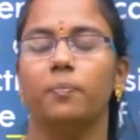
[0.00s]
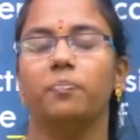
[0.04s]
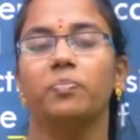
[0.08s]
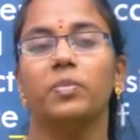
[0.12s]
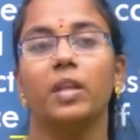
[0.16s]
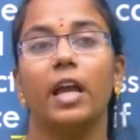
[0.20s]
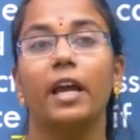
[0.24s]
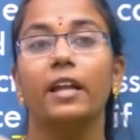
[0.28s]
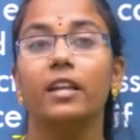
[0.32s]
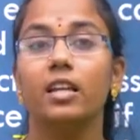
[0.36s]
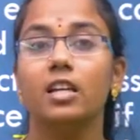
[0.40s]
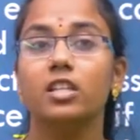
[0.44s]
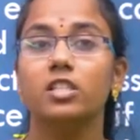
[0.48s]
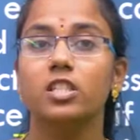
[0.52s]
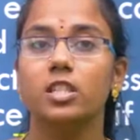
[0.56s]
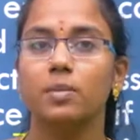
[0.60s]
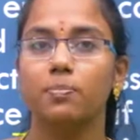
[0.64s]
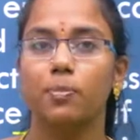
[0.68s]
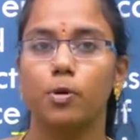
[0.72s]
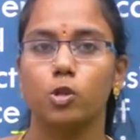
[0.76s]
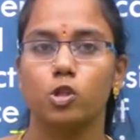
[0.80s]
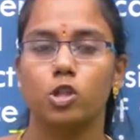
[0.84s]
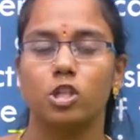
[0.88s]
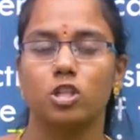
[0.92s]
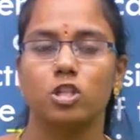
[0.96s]
energy
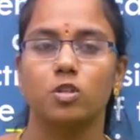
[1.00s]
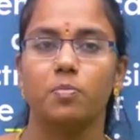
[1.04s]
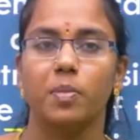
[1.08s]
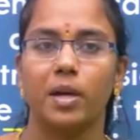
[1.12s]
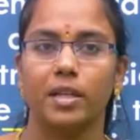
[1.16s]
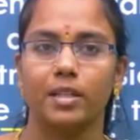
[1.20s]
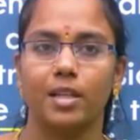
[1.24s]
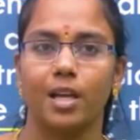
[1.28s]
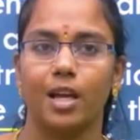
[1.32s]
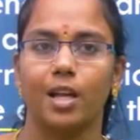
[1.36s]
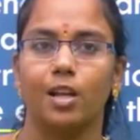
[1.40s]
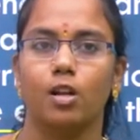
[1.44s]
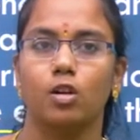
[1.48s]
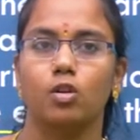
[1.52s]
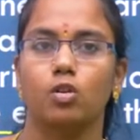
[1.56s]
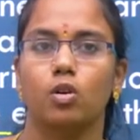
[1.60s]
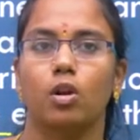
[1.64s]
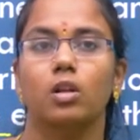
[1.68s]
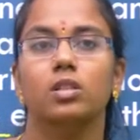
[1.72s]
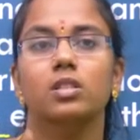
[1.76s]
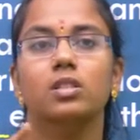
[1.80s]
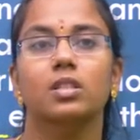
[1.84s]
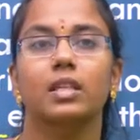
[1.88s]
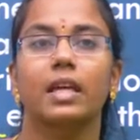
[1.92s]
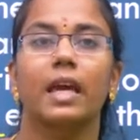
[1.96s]
possessed by the
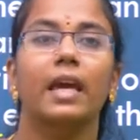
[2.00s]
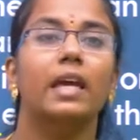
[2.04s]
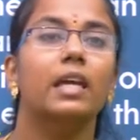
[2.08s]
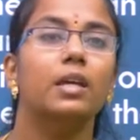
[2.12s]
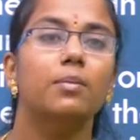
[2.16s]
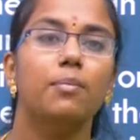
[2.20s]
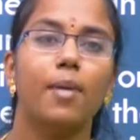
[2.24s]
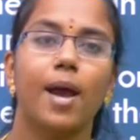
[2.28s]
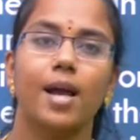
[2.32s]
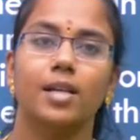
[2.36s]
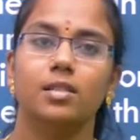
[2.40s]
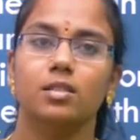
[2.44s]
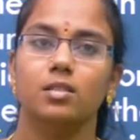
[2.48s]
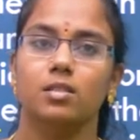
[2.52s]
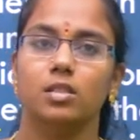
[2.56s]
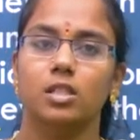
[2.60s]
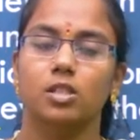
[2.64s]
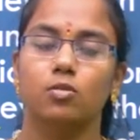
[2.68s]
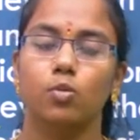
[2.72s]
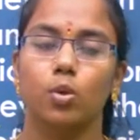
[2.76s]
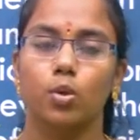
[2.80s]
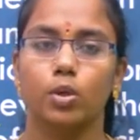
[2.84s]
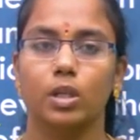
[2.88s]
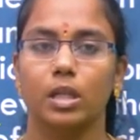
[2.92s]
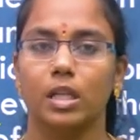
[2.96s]
electrons, Ke max is
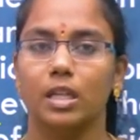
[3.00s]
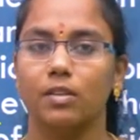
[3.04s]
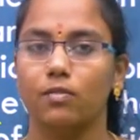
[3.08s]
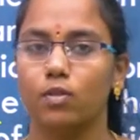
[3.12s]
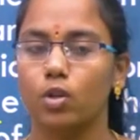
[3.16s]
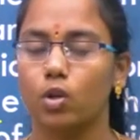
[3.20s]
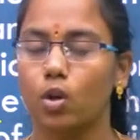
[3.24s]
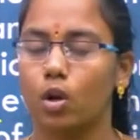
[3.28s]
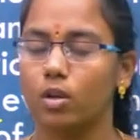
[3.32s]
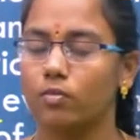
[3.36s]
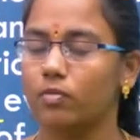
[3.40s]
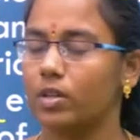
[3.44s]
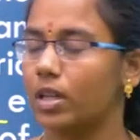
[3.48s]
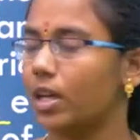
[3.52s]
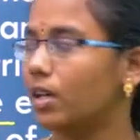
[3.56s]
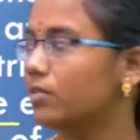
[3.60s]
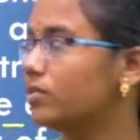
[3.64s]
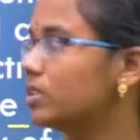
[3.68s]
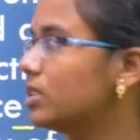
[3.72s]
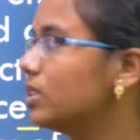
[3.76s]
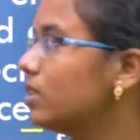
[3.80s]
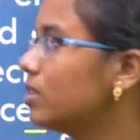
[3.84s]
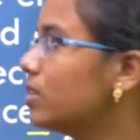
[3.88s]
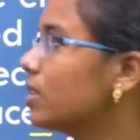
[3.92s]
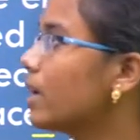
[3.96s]
equal to EV naught, we have
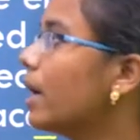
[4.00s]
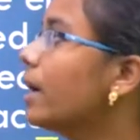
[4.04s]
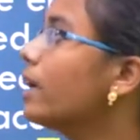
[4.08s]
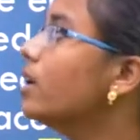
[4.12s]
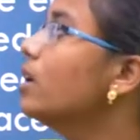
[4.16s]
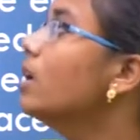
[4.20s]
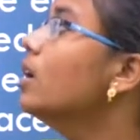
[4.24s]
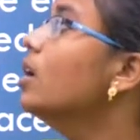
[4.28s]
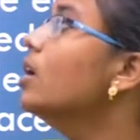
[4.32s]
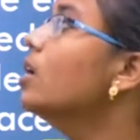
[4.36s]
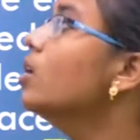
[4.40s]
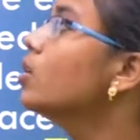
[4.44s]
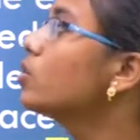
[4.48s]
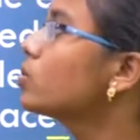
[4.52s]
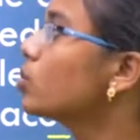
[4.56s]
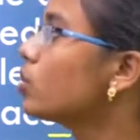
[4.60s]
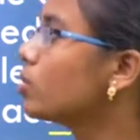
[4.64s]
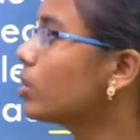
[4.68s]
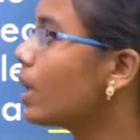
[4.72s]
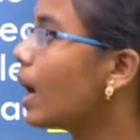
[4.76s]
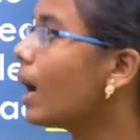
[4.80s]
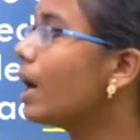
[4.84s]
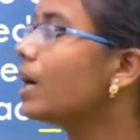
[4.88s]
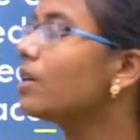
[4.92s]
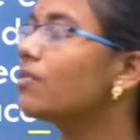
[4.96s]
seen, right. So
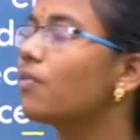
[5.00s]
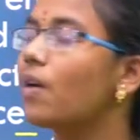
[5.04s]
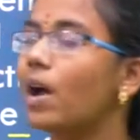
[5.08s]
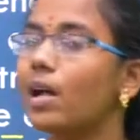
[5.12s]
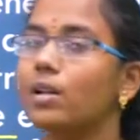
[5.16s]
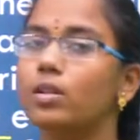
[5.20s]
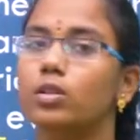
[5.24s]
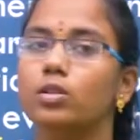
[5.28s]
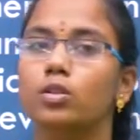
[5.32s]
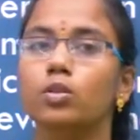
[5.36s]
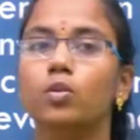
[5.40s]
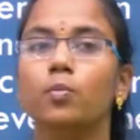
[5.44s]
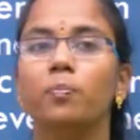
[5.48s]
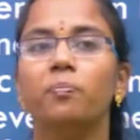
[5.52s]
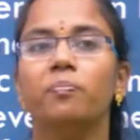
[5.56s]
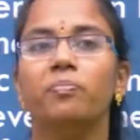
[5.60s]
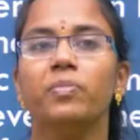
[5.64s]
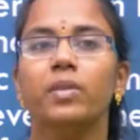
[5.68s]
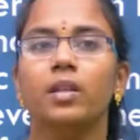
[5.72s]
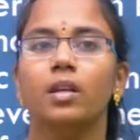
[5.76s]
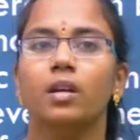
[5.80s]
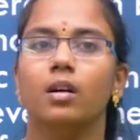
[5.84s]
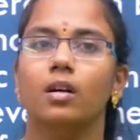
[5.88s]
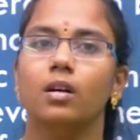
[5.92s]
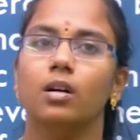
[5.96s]
that value
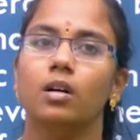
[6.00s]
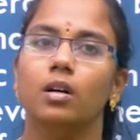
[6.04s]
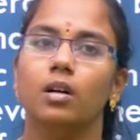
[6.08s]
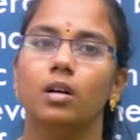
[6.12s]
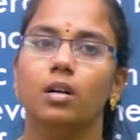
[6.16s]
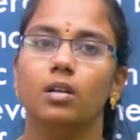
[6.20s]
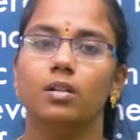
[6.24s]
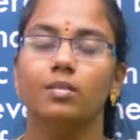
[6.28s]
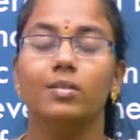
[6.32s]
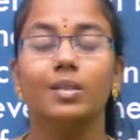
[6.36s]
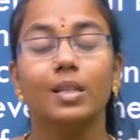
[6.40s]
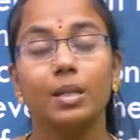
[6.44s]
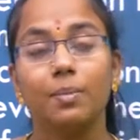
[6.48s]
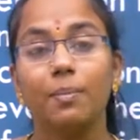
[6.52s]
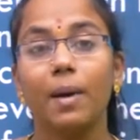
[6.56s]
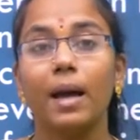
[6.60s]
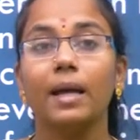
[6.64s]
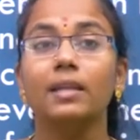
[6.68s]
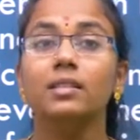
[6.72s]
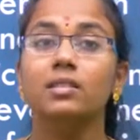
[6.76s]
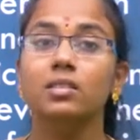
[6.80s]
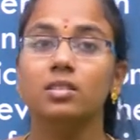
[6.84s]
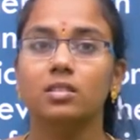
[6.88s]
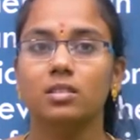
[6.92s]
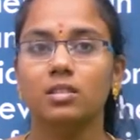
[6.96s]

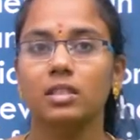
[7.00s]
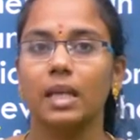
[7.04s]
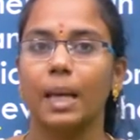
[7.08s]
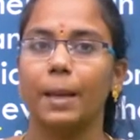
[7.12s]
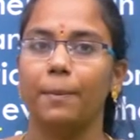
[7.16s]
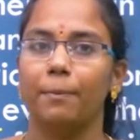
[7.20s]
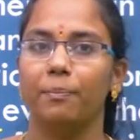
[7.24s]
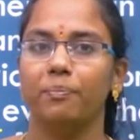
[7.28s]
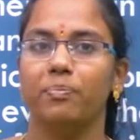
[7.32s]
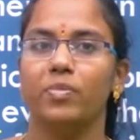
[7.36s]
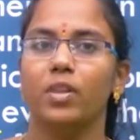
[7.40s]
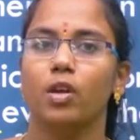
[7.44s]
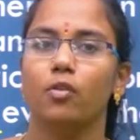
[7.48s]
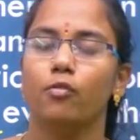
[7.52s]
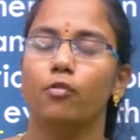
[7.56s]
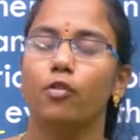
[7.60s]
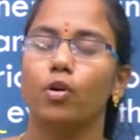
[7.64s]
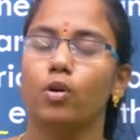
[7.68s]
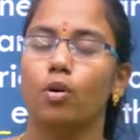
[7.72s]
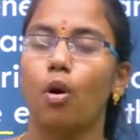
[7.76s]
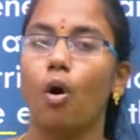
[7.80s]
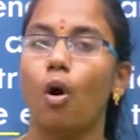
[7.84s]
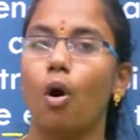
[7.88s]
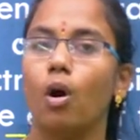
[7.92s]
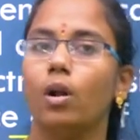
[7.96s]
remains same
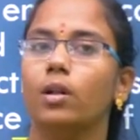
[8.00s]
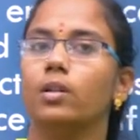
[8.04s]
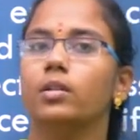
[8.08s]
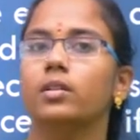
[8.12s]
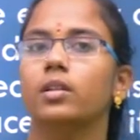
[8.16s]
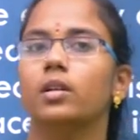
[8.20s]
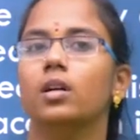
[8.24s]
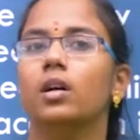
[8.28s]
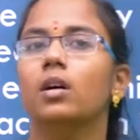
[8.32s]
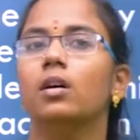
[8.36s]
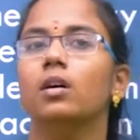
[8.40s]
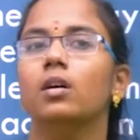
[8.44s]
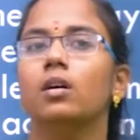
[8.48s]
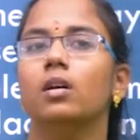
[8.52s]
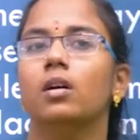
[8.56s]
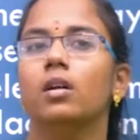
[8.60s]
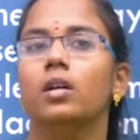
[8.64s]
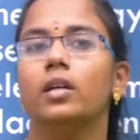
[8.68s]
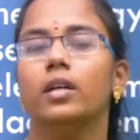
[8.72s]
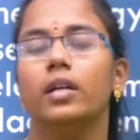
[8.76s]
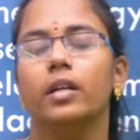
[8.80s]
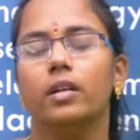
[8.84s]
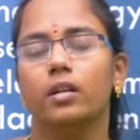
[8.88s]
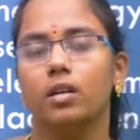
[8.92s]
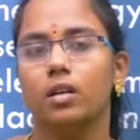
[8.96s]
for all
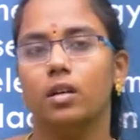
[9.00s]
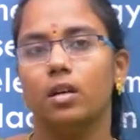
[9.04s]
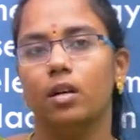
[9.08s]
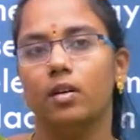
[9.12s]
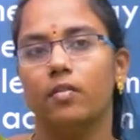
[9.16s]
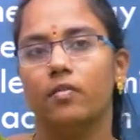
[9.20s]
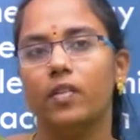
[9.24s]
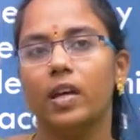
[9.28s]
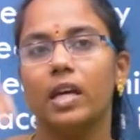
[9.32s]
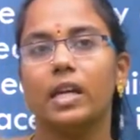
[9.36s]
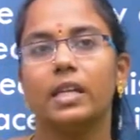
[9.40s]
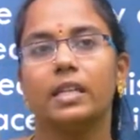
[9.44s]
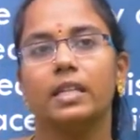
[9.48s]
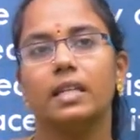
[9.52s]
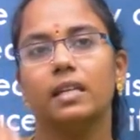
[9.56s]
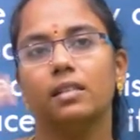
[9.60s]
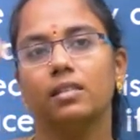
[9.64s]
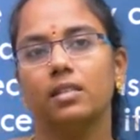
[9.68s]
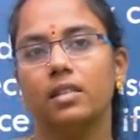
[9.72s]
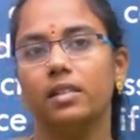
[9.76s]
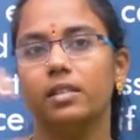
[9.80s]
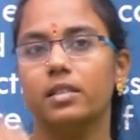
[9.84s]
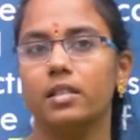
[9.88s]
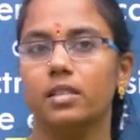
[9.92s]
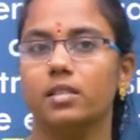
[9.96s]
the
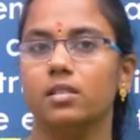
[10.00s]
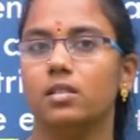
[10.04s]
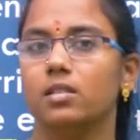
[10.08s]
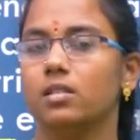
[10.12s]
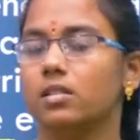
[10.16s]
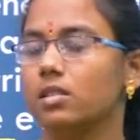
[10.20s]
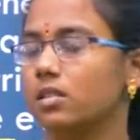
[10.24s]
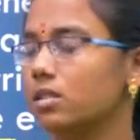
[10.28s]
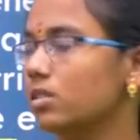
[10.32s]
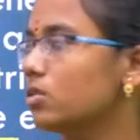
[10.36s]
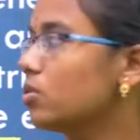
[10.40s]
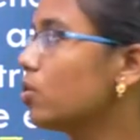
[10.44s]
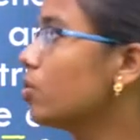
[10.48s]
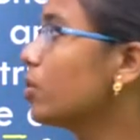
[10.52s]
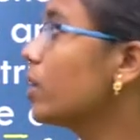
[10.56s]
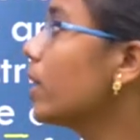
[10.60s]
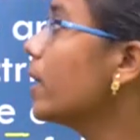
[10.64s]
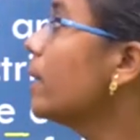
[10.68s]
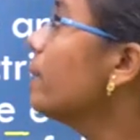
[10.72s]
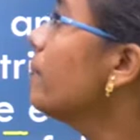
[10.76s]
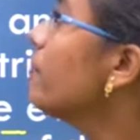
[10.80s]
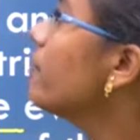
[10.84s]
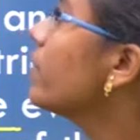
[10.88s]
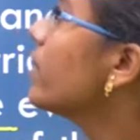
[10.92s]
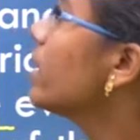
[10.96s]
various intensities,
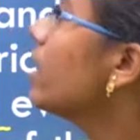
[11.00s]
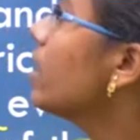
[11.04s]
okay.